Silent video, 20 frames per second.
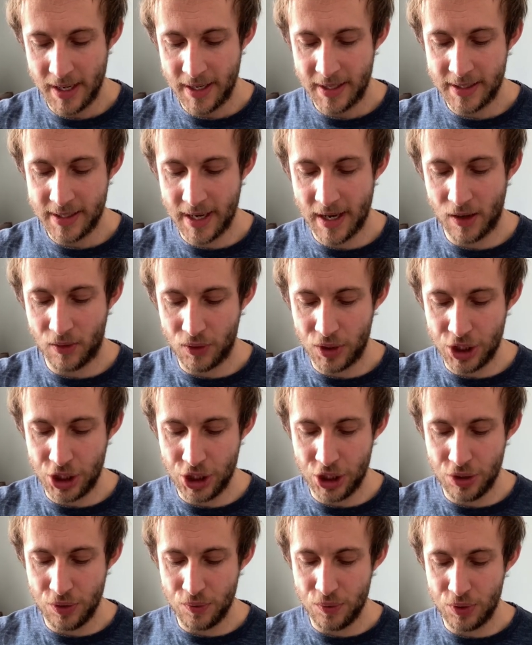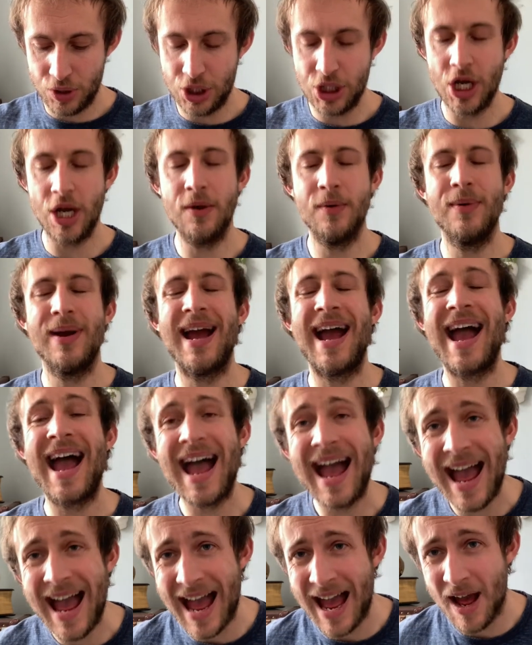Now, you don't
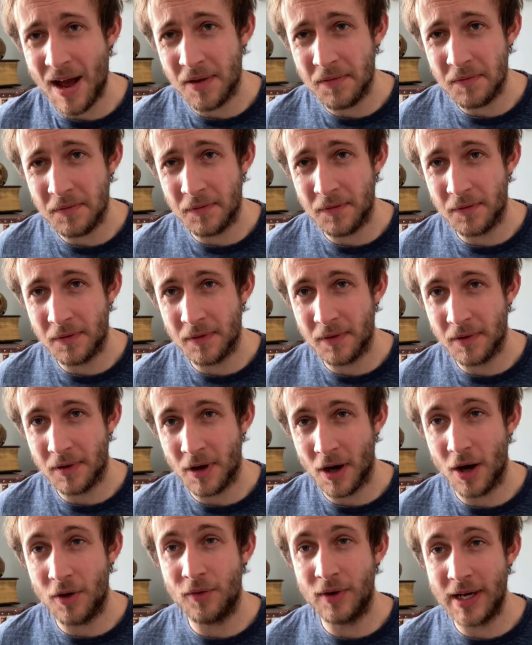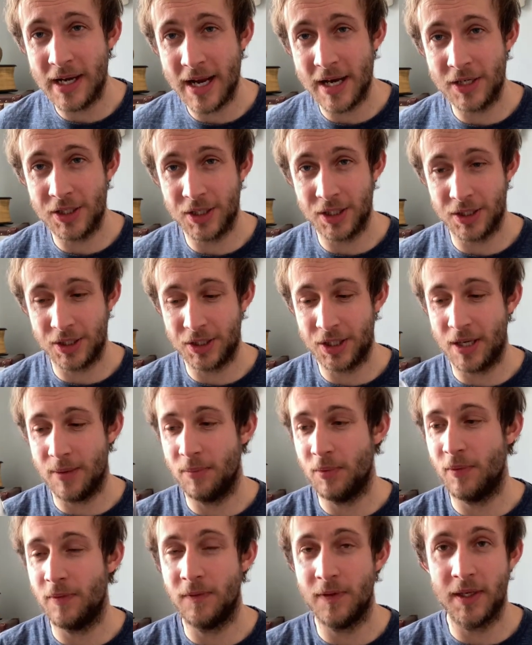have a relationship with